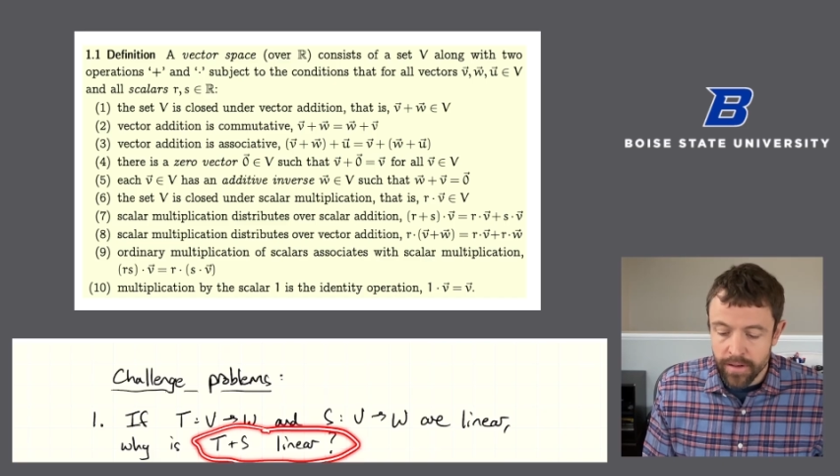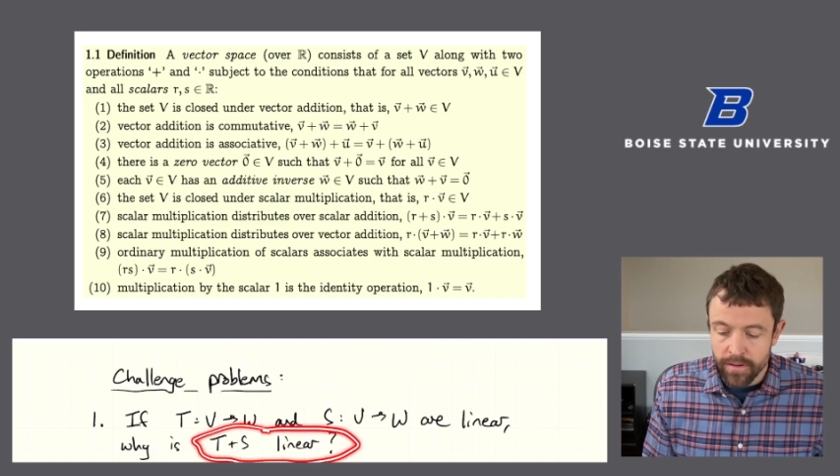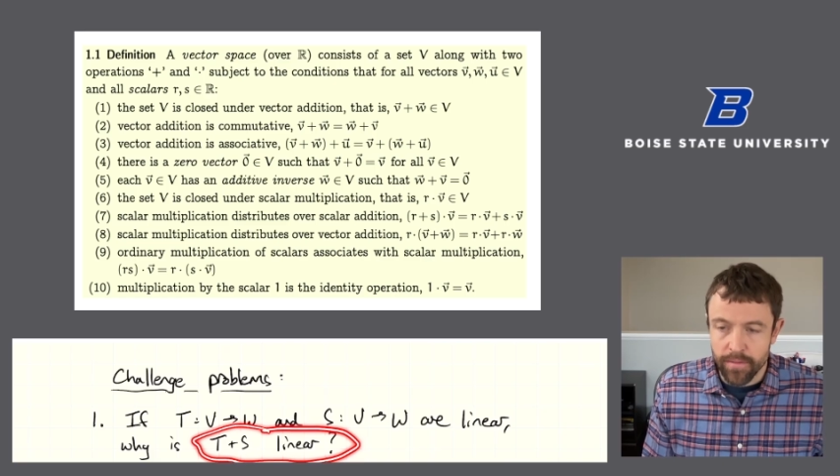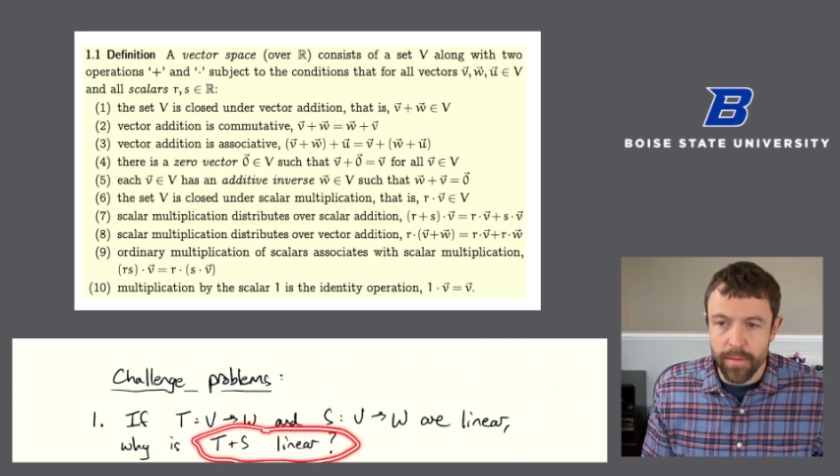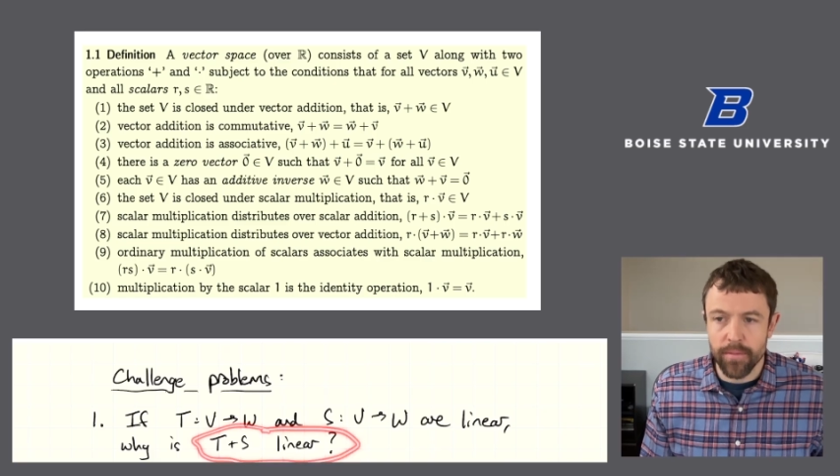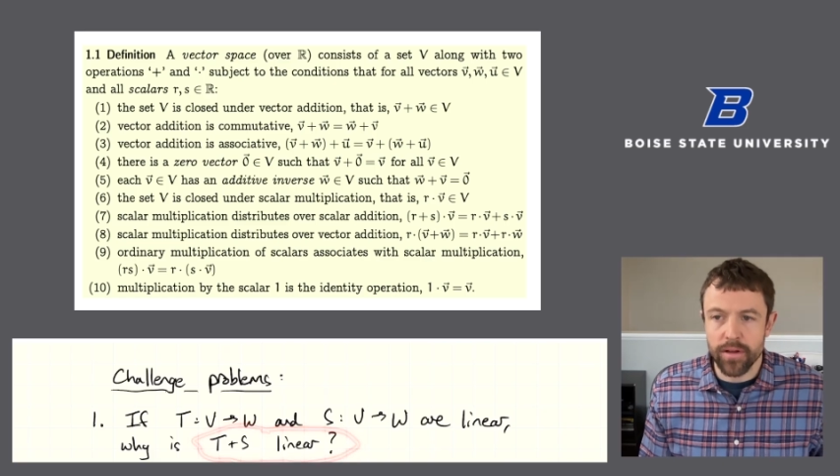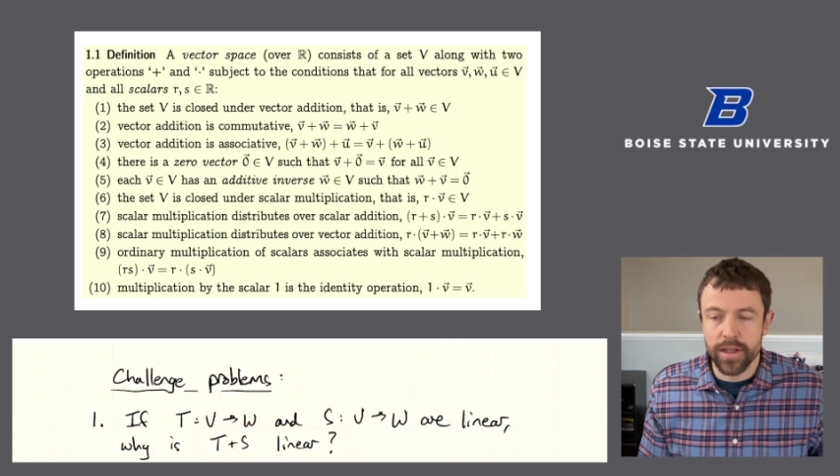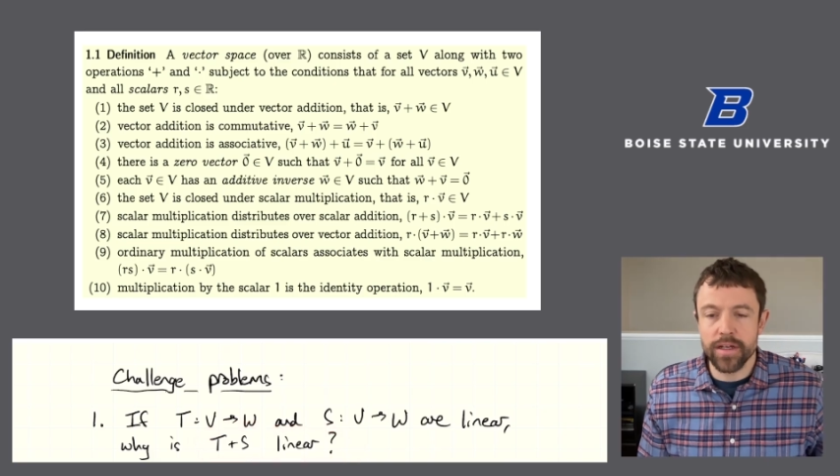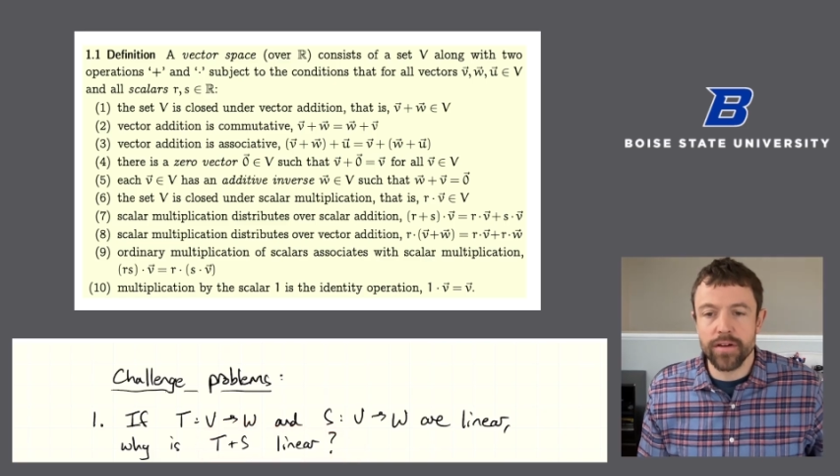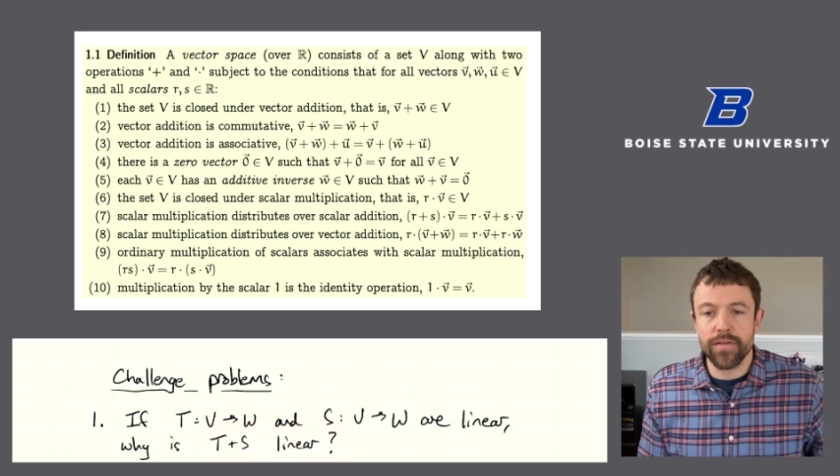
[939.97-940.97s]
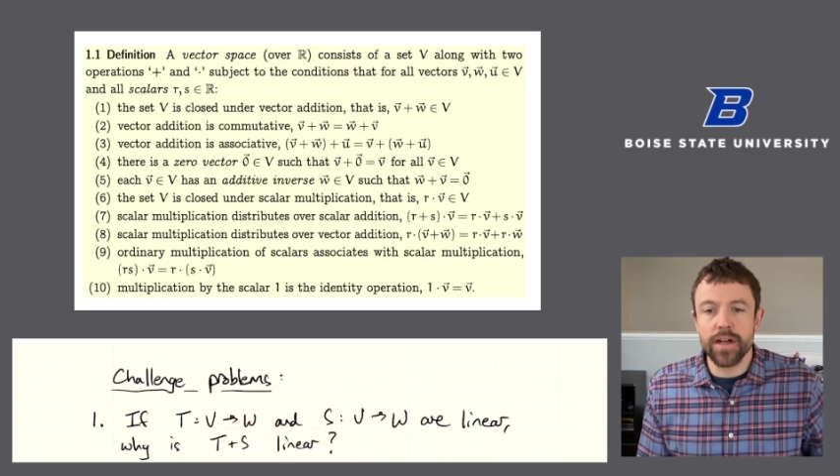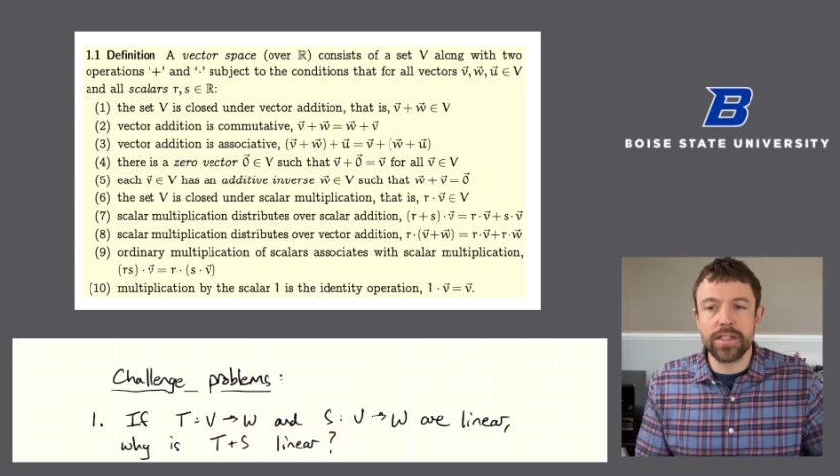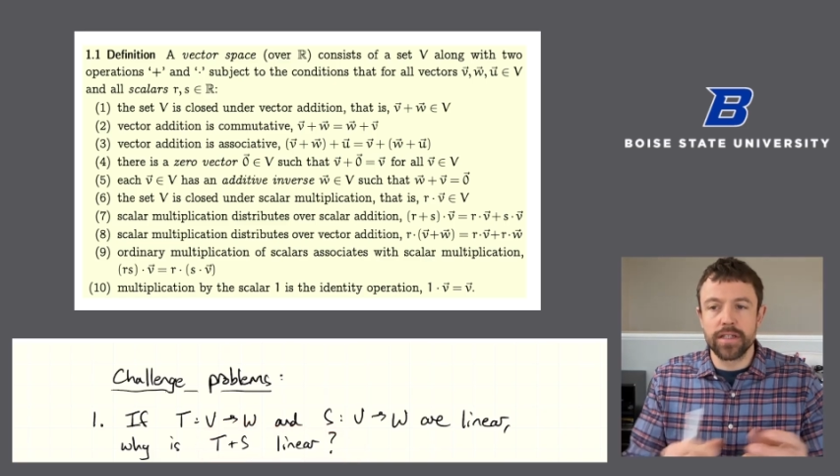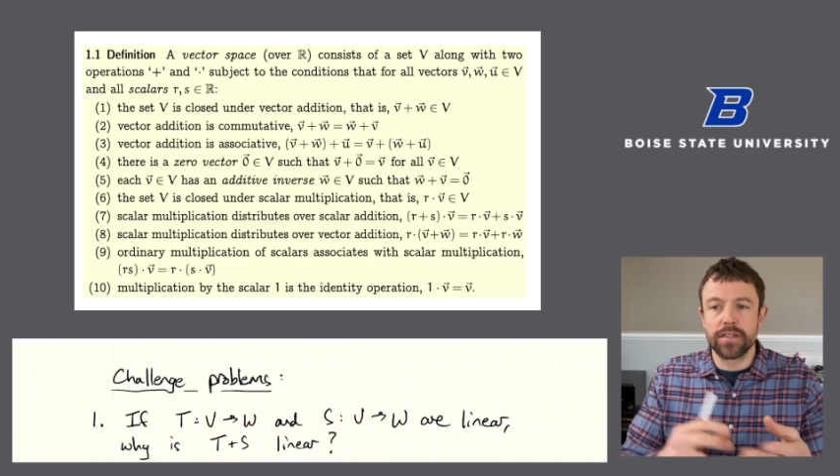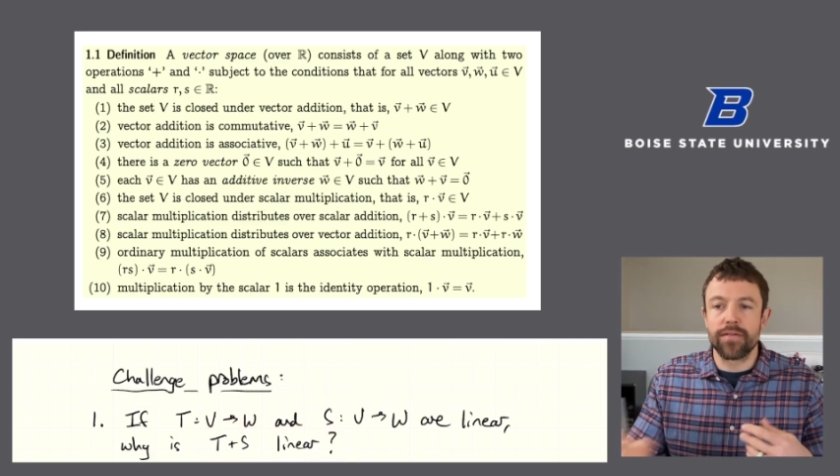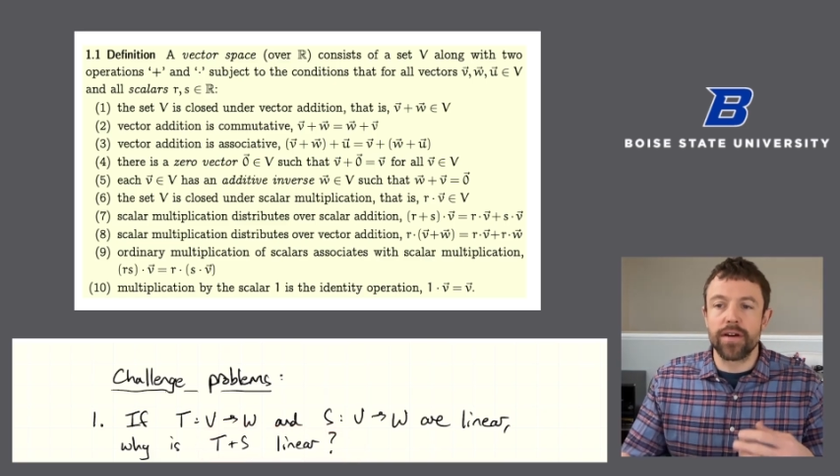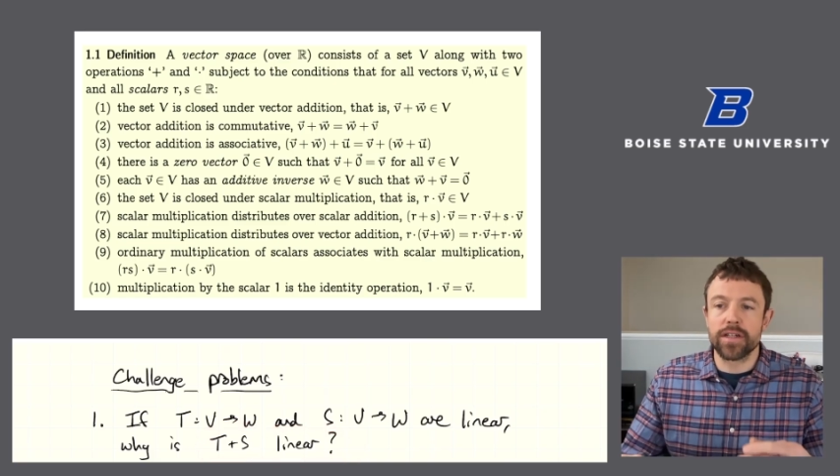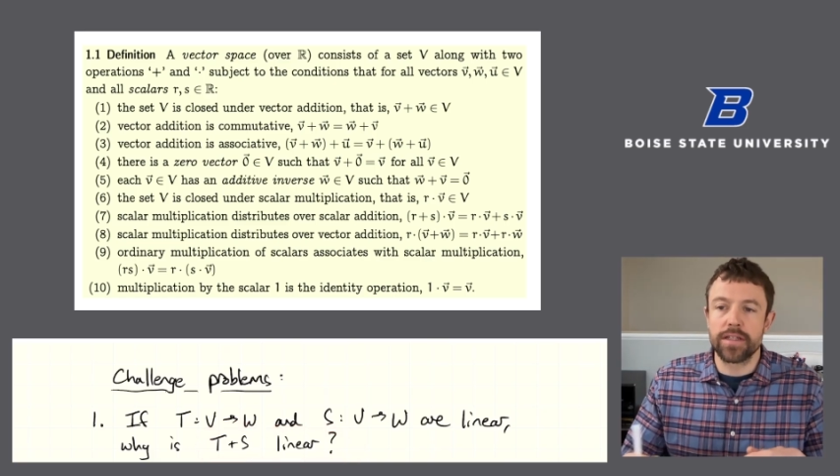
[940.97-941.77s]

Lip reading: Remember, a linear function is a function